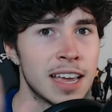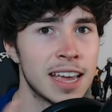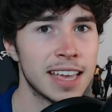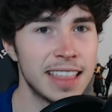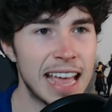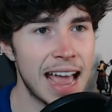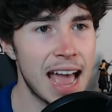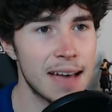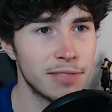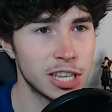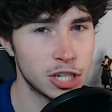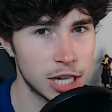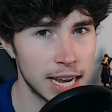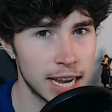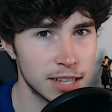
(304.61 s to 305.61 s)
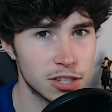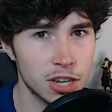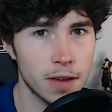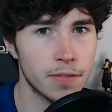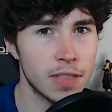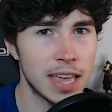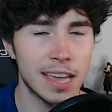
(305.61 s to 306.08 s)
they have the chance
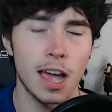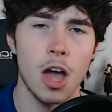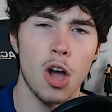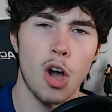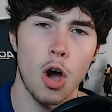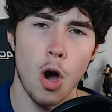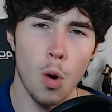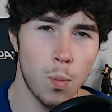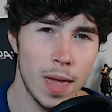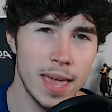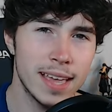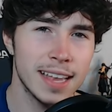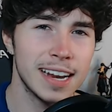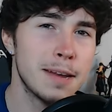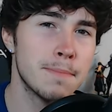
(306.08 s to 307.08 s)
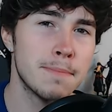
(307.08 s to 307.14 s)
of like awakening